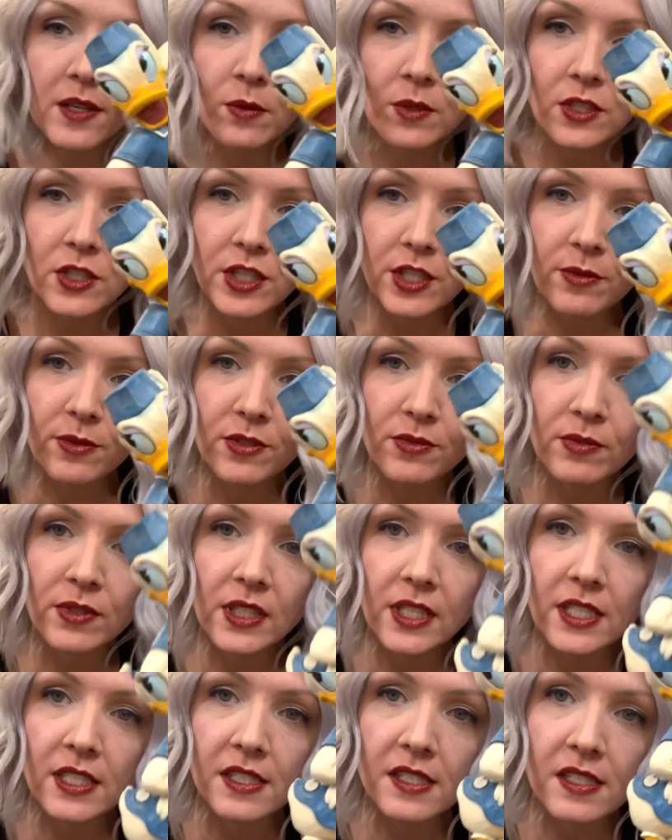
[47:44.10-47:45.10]
when she was
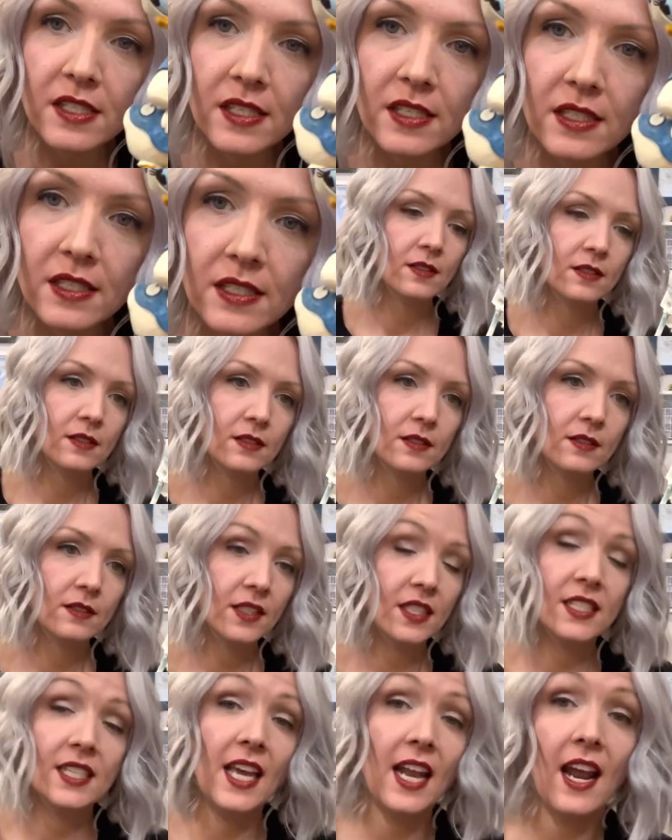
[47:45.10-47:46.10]
released.
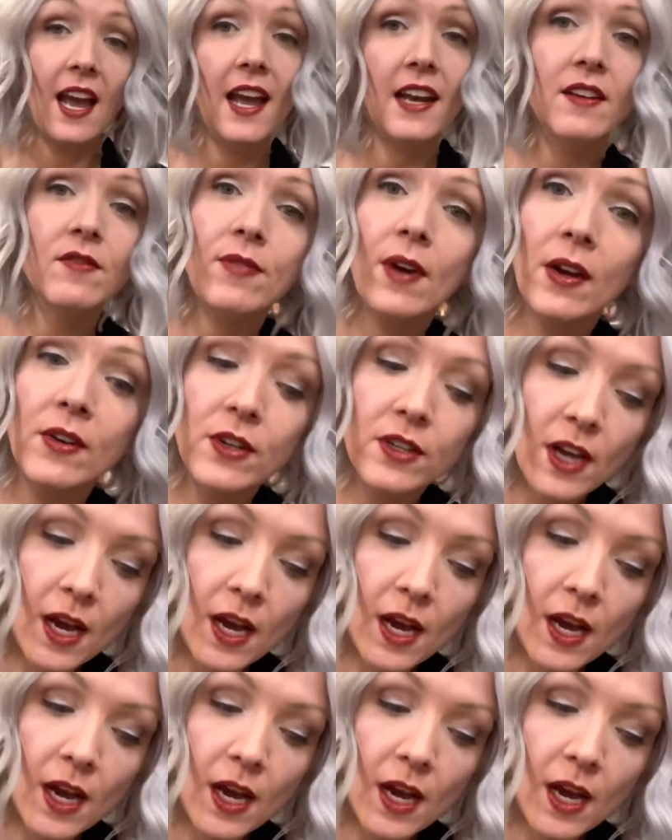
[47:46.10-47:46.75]
Because again, I hadn't found her.